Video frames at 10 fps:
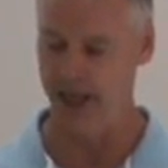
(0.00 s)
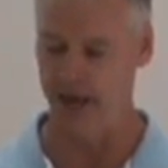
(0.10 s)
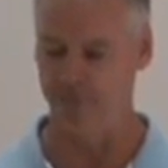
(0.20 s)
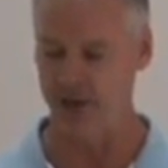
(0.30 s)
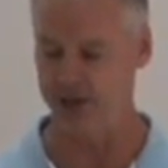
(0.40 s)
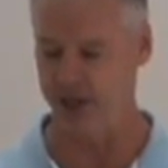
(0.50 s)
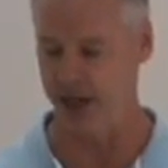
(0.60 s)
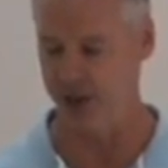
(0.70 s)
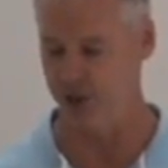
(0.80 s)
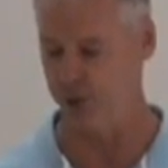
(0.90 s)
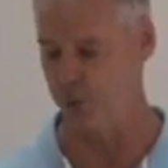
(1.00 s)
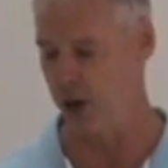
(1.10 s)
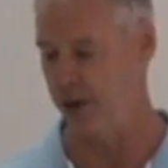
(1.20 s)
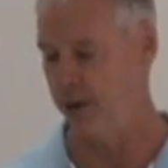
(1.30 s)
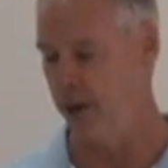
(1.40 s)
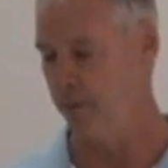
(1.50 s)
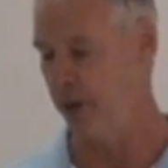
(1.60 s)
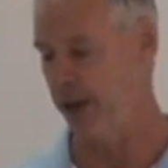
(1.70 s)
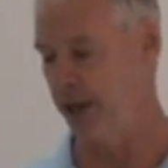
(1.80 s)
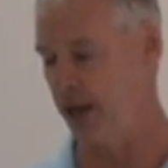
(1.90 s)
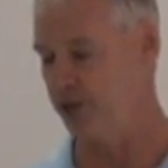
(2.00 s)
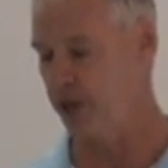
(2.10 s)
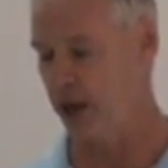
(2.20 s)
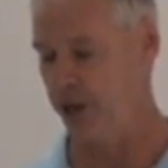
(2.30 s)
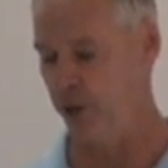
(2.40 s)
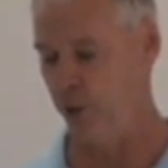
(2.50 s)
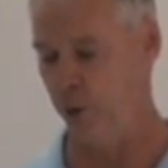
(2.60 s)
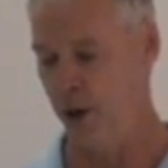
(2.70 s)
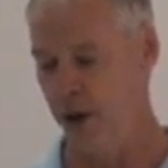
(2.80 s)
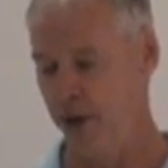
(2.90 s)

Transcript: and investigations run by the SIU